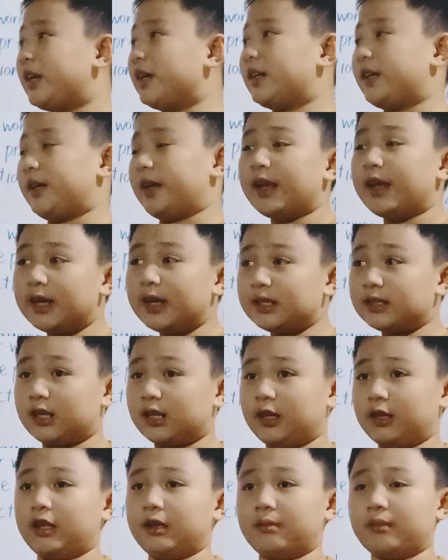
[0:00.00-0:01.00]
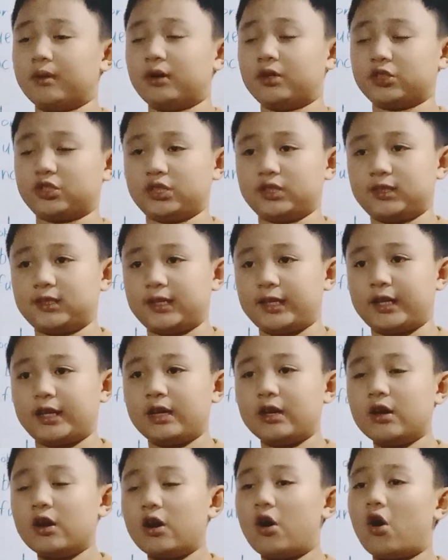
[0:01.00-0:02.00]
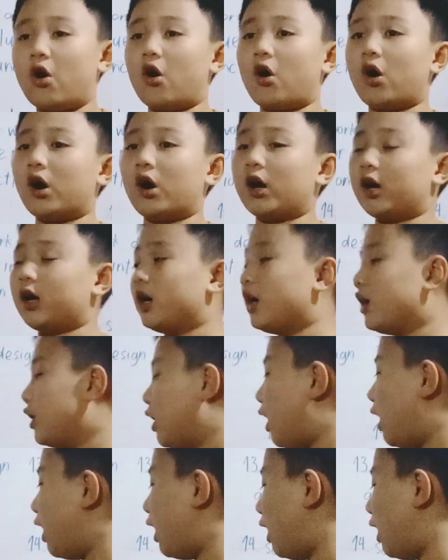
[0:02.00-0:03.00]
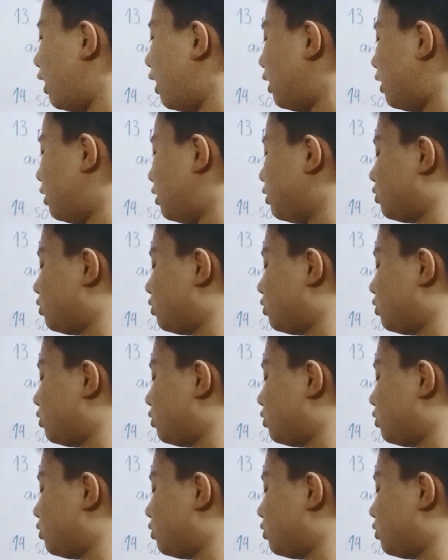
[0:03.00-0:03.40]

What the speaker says: It is an emergency, or an